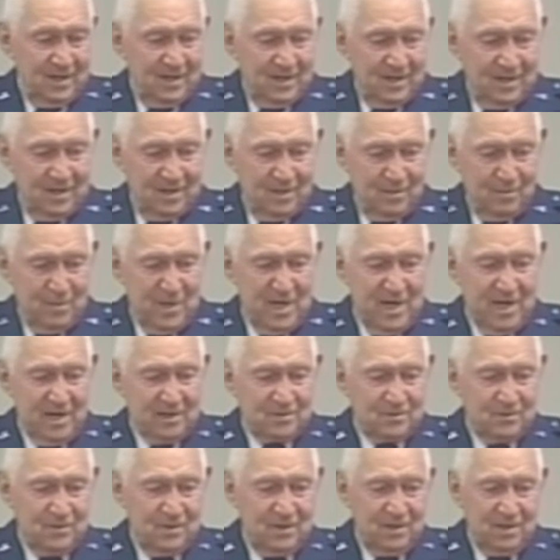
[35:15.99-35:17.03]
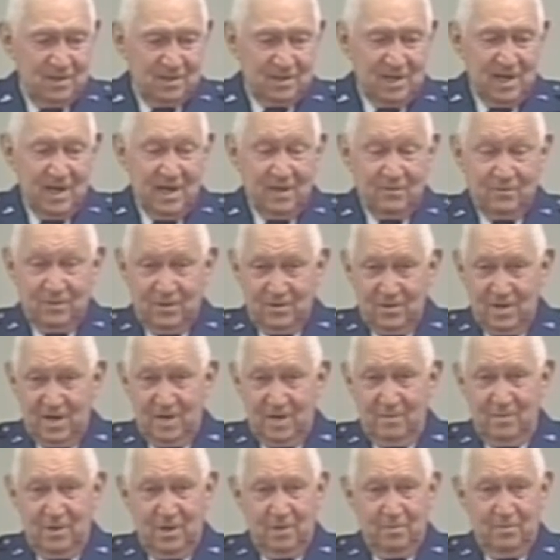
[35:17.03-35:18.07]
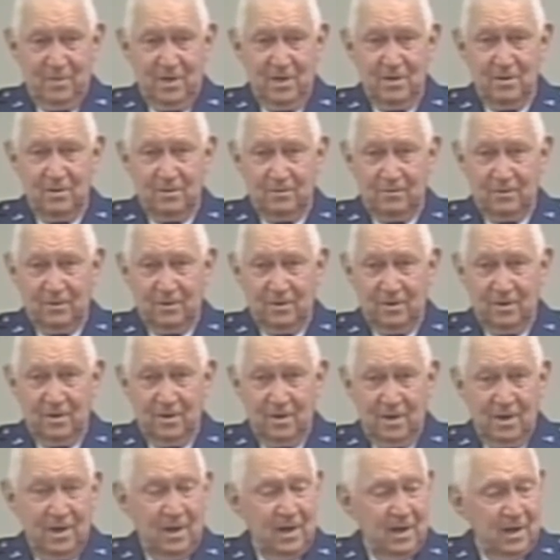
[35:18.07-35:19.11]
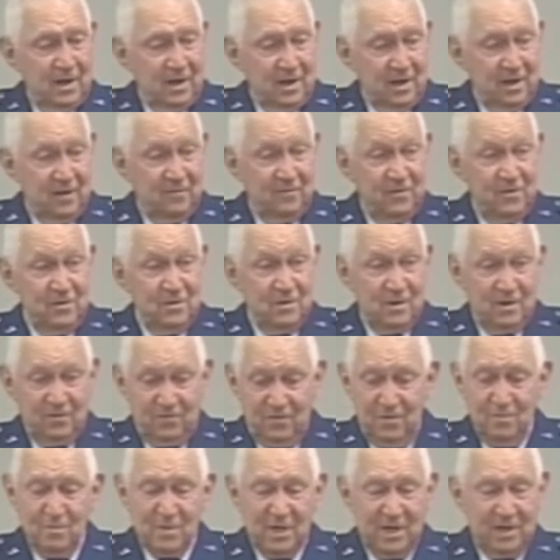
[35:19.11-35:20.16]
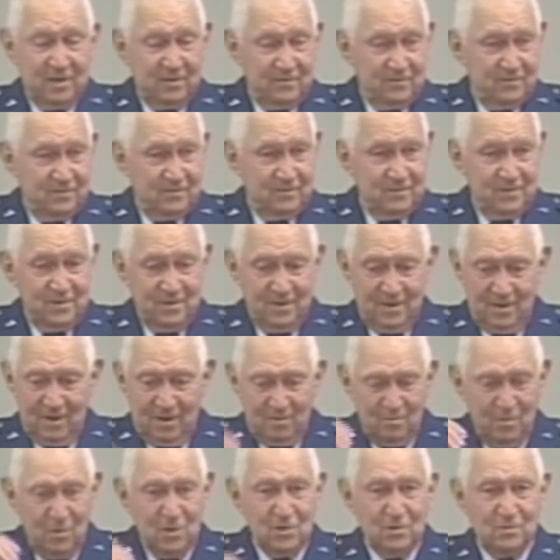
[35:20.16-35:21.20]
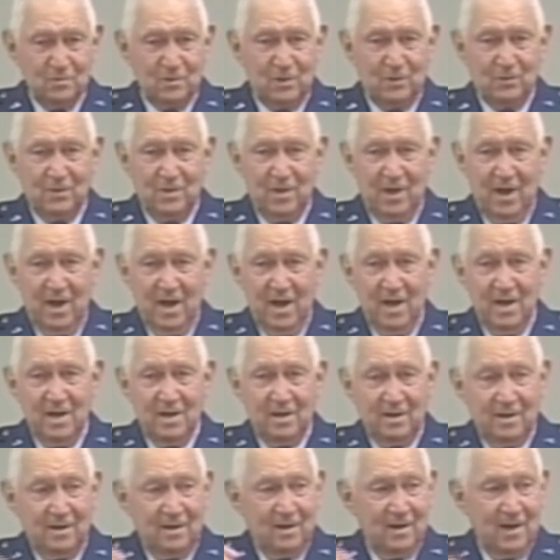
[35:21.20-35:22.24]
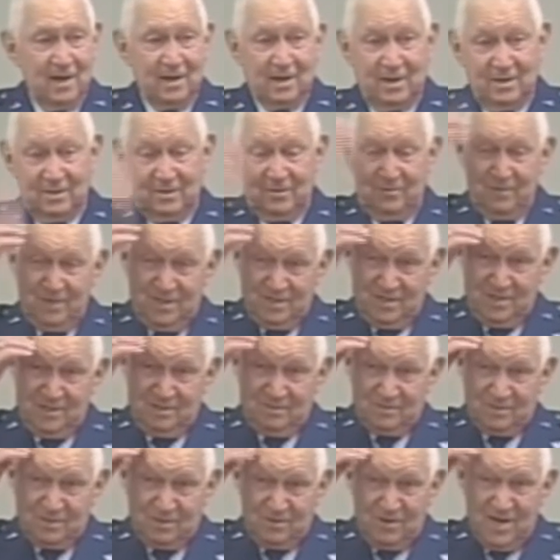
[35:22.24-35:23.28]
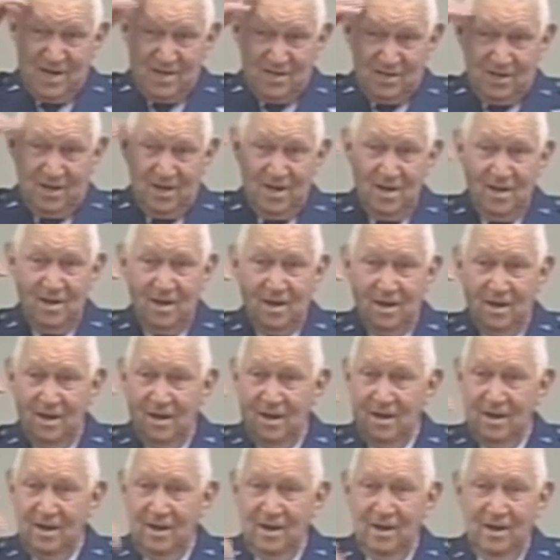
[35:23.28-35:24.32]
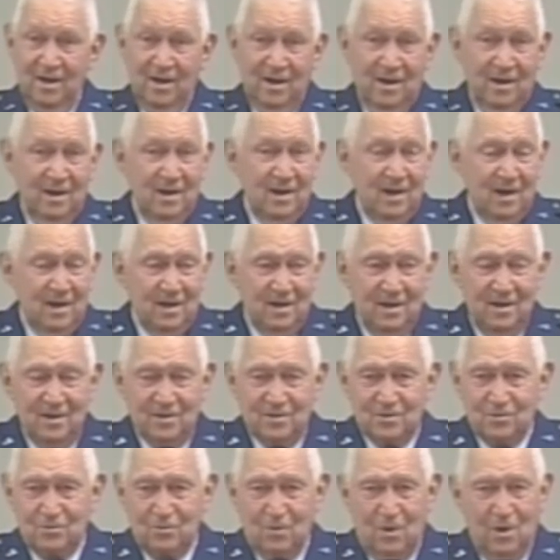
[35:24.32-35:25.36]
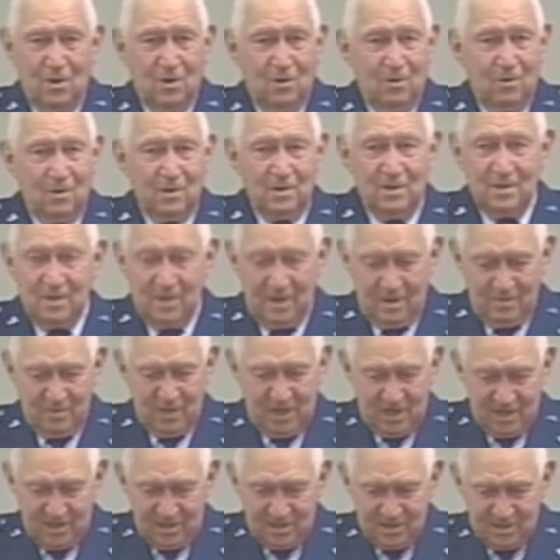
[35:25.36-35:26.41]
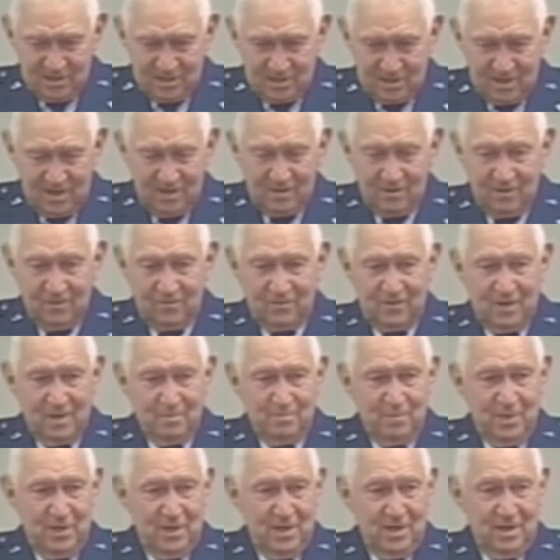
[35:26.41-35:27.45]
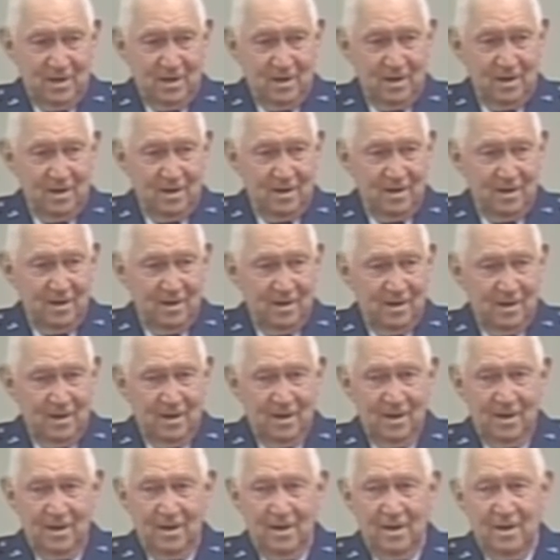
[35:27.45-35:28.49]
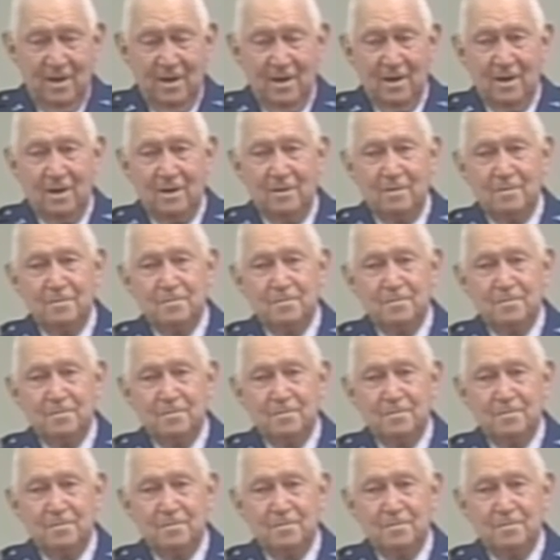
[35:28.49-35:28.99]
in the barracks where these guys with dry beriberi were and if you if you made a, a movement with your hand, like you're gonna reach up and scratch your head, and it'd squall. I mean, it just set off that pain. And,